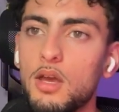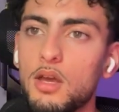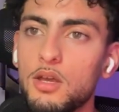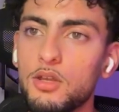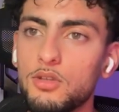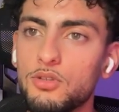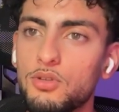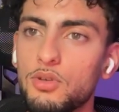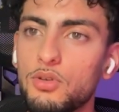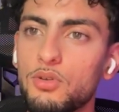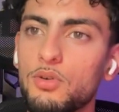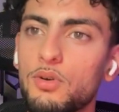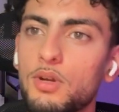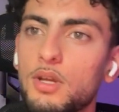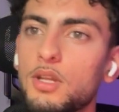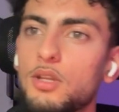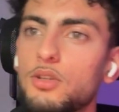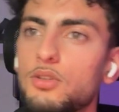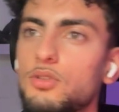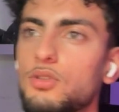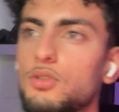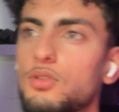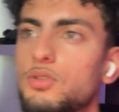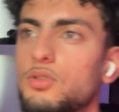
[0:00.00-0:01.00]
So you're
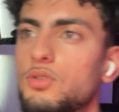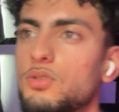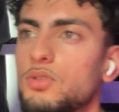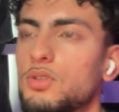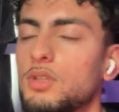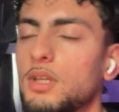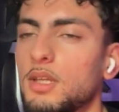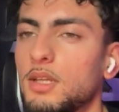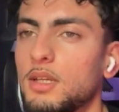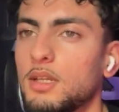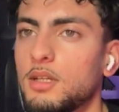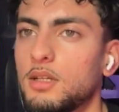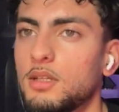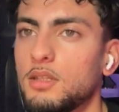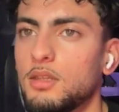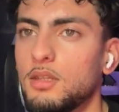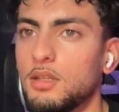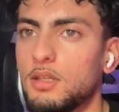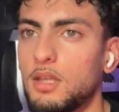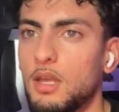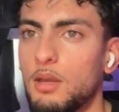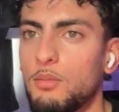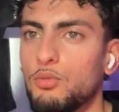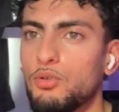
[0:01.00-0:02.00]
introducing the
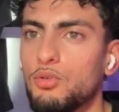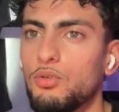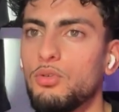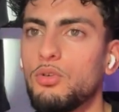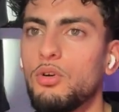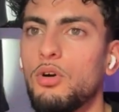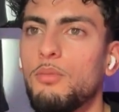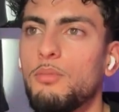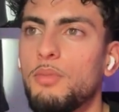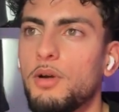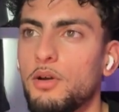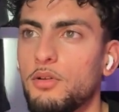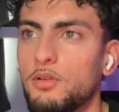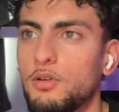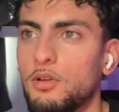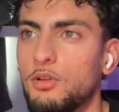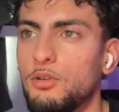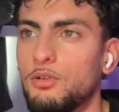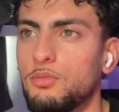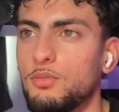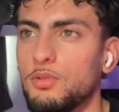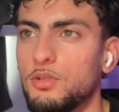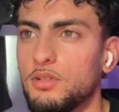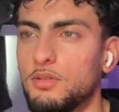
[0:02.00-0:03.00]
chemical compound
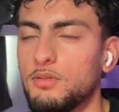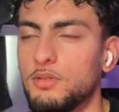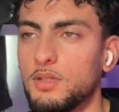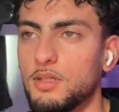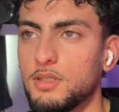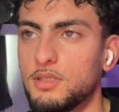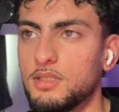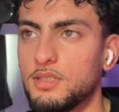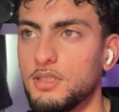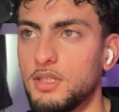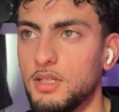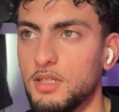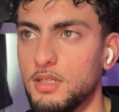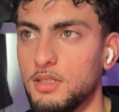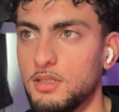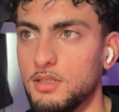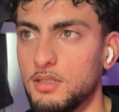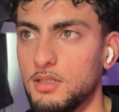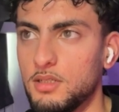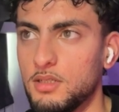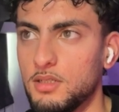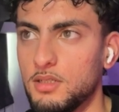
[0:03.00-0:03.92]
aluminum oxide.